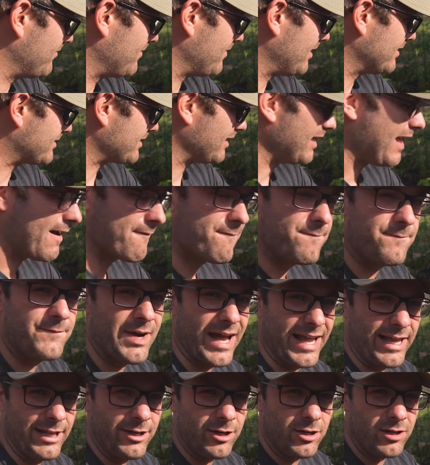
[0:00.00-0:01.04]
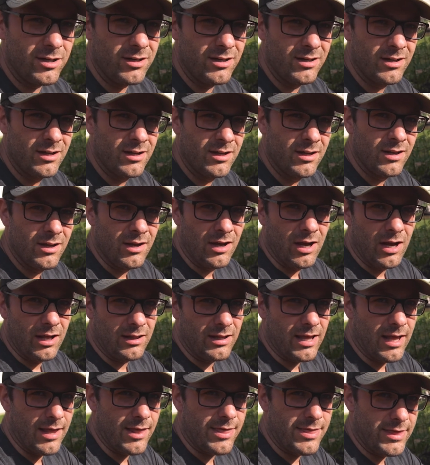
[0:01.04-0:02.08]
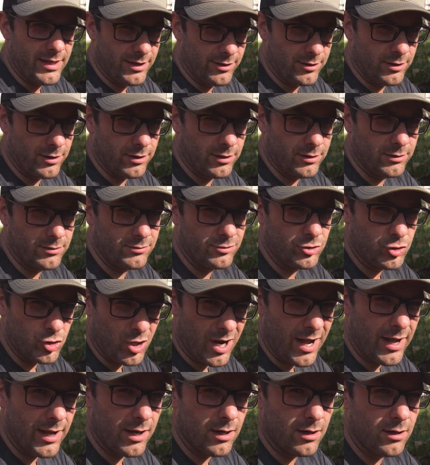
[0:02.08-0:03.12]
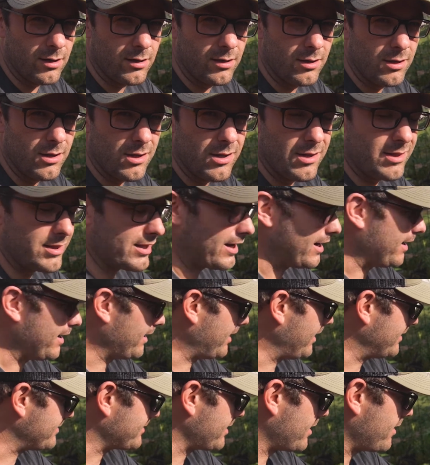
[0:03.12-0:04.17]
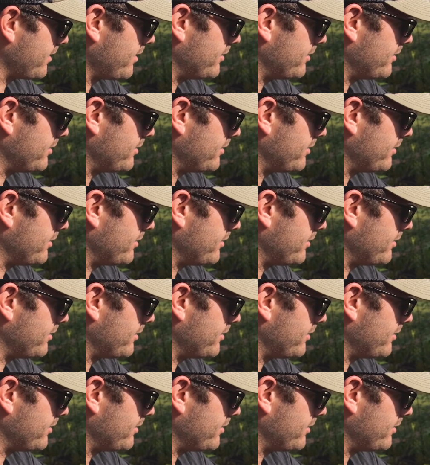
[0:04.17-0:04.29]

it's a lot finer, a lot thinner, drier than I guess I